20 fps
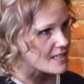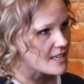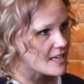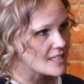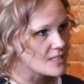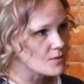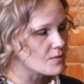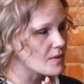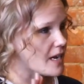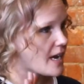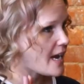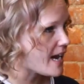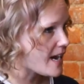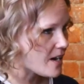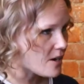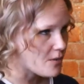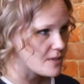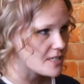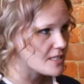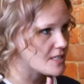That's
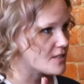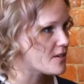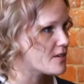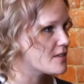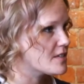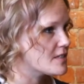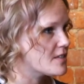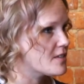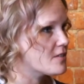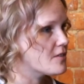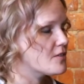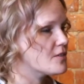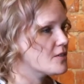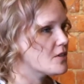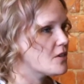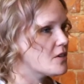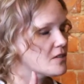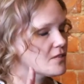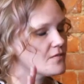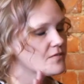how we started to learn
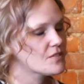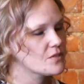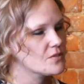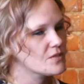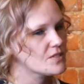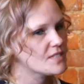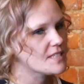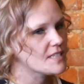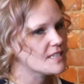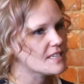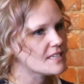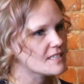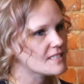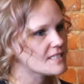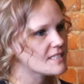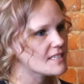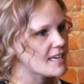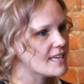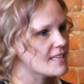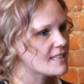all of those
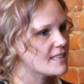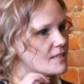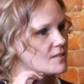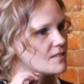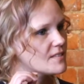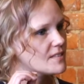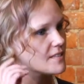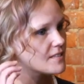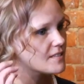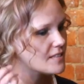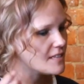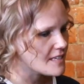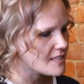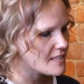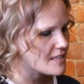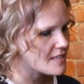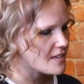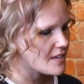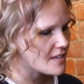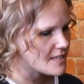things. And the thing
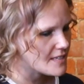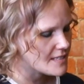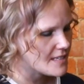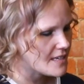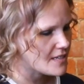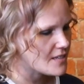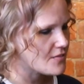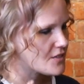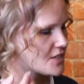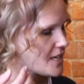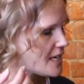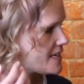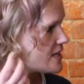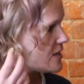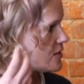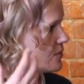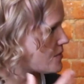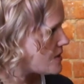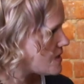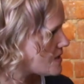that got us out of
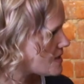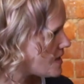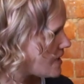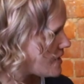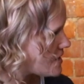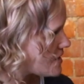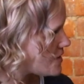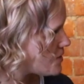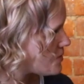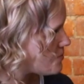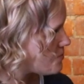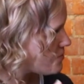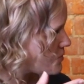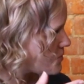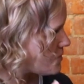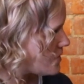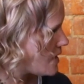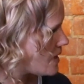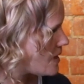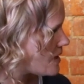China was Sasha
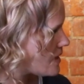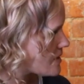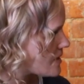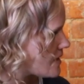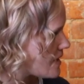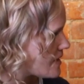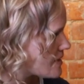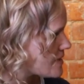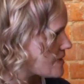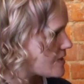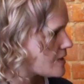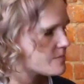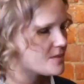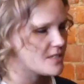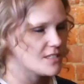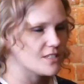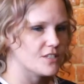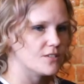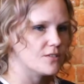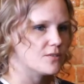uh, got
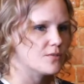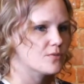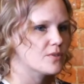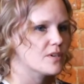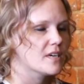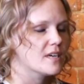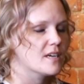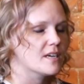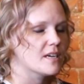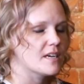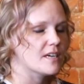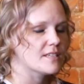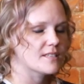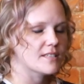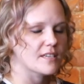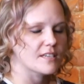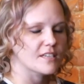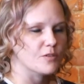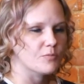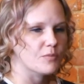accepted to a
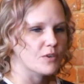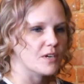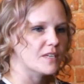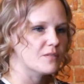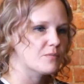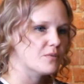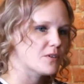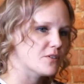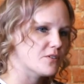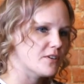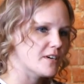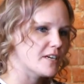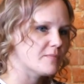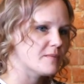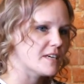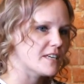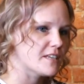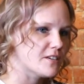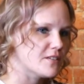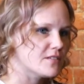study abroad program
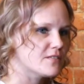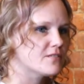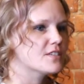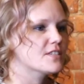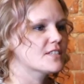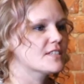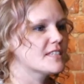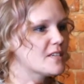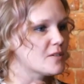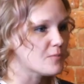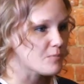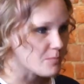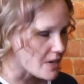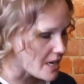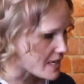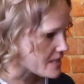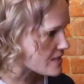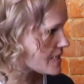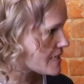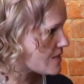at a university in
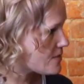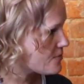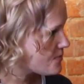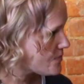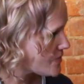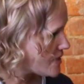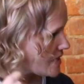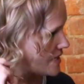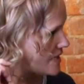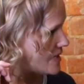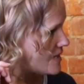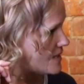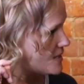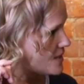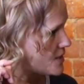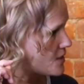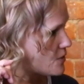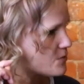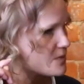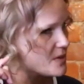Bali. Yeah.
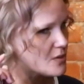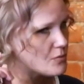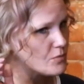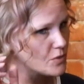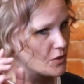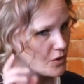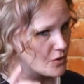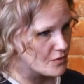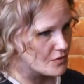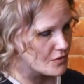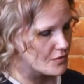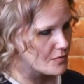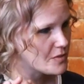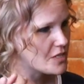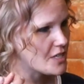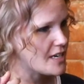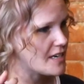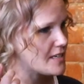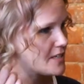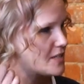So we moved from
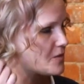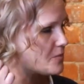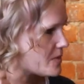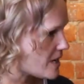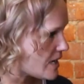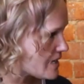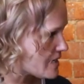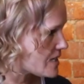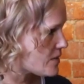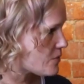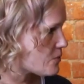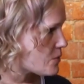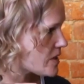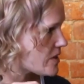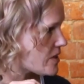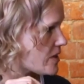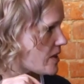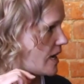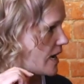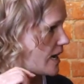China to Bali,
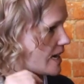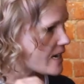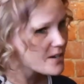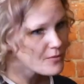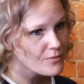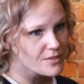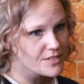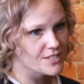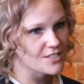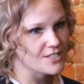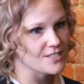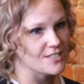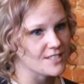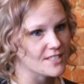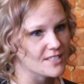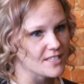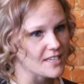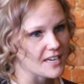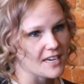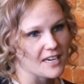where I was
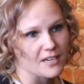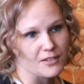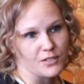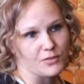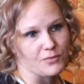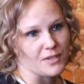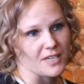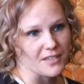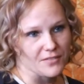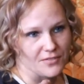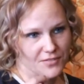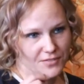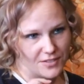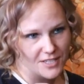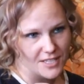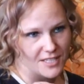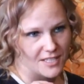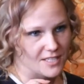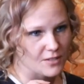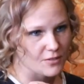just a housewife.
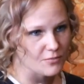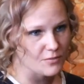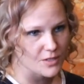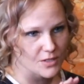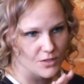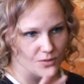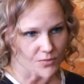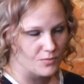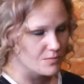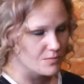because it was, island